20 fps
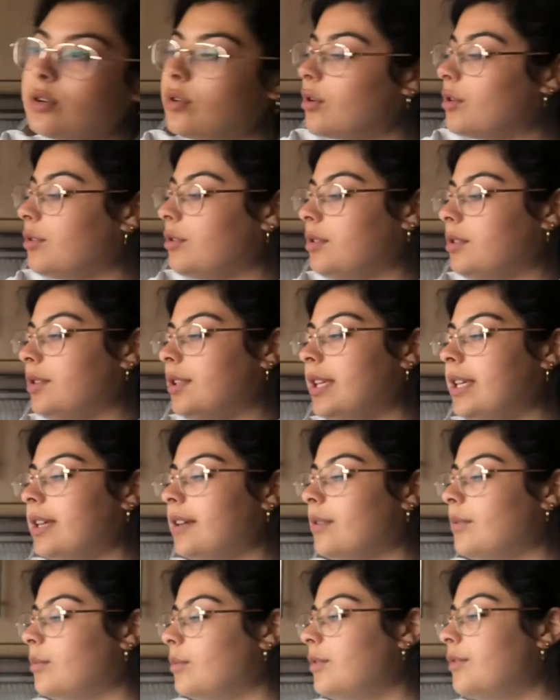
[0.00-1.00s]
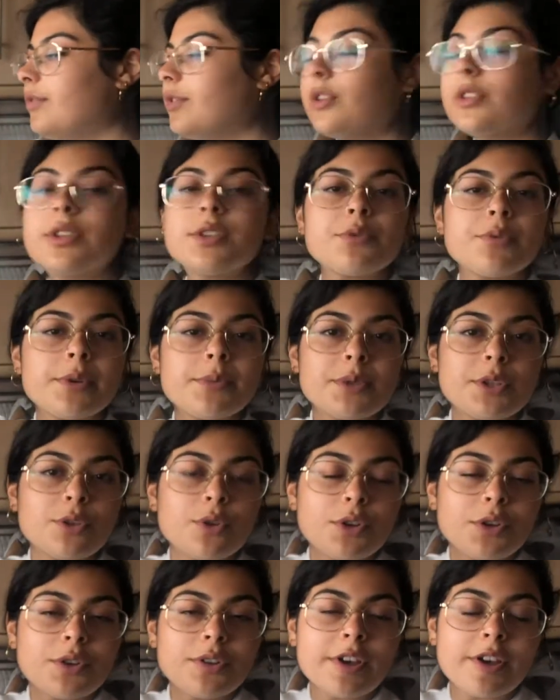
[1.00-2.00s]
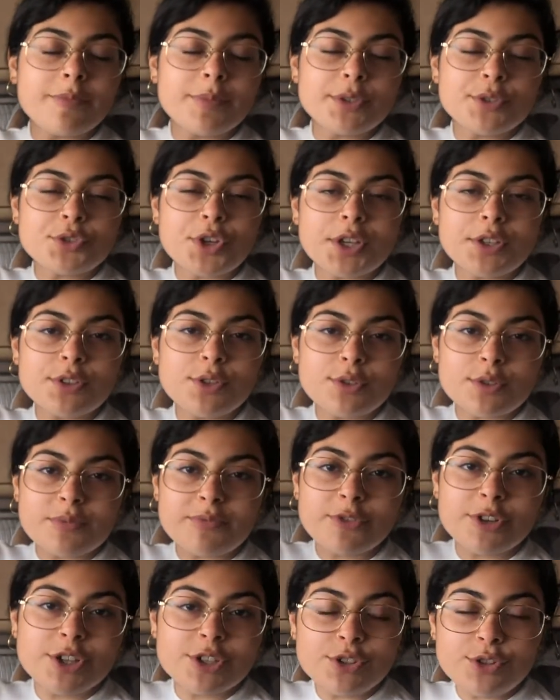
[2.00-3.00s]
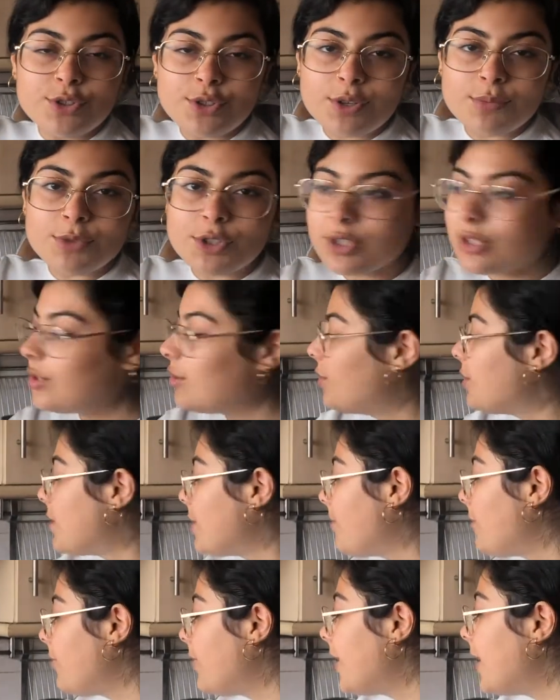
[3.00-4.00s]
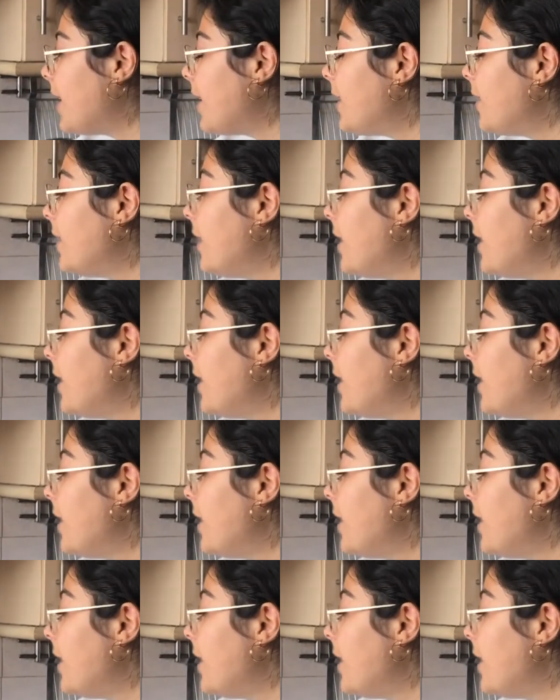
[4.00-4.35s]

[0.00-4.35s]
oil you like. We've got this rapeseed oil that I've been trying to use up for ages, so I'm just going to use some of that.